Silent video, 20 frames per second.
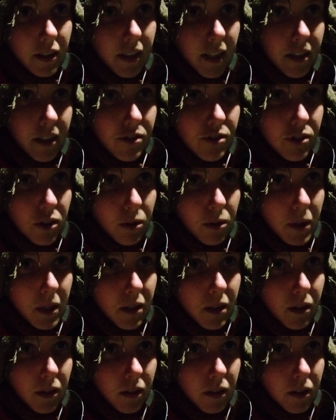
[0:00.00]
that is
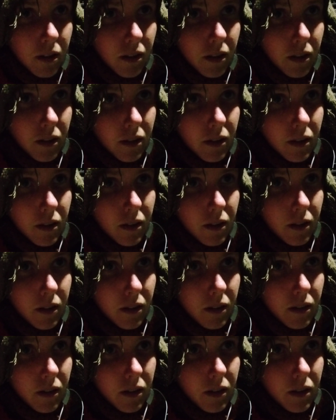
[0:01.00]
going on.
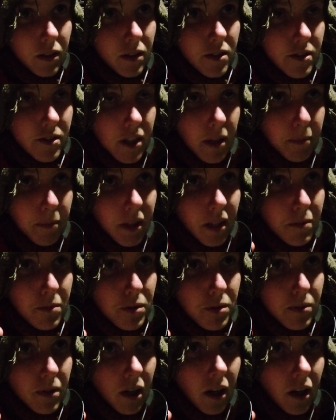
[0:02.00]

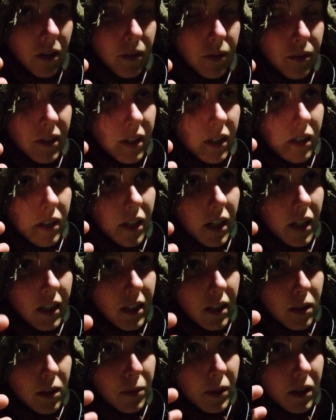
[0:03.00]
Sometimes we are a
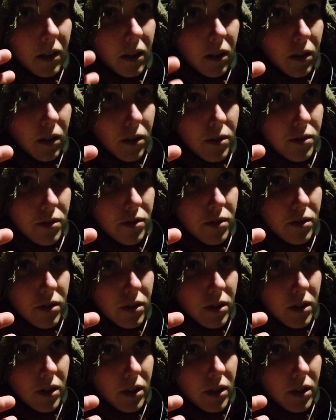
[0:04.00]
little bit lost,